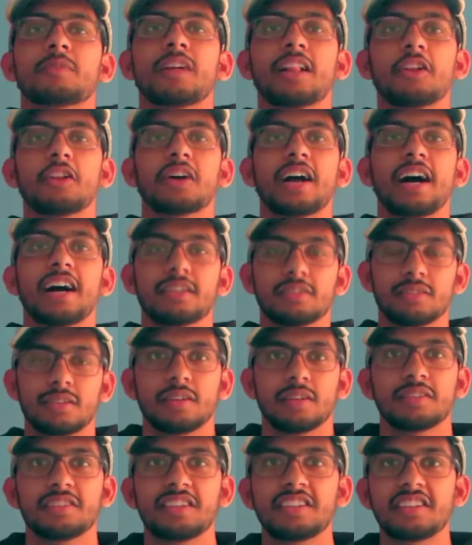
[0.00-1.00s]
Hello guys,
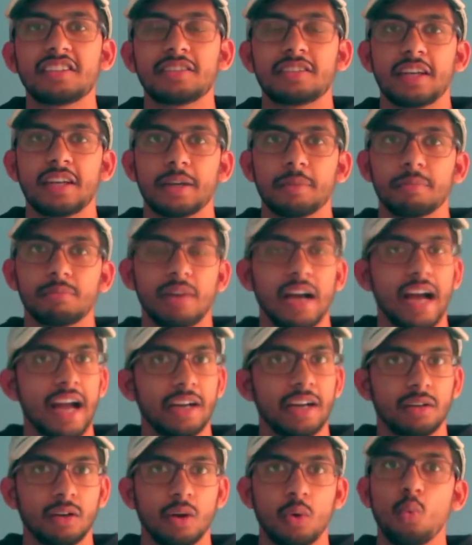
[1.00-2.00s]
this is Zayam
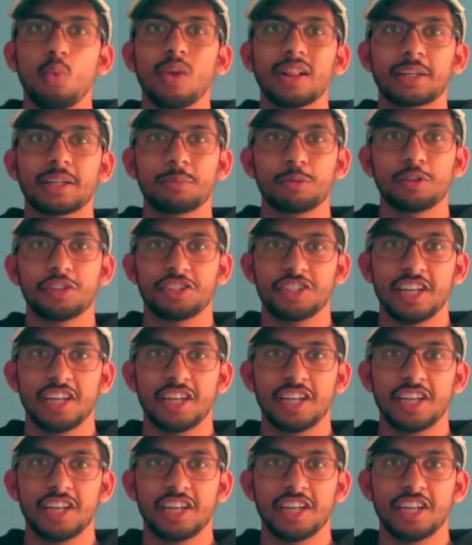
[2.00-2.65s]
and welcome to the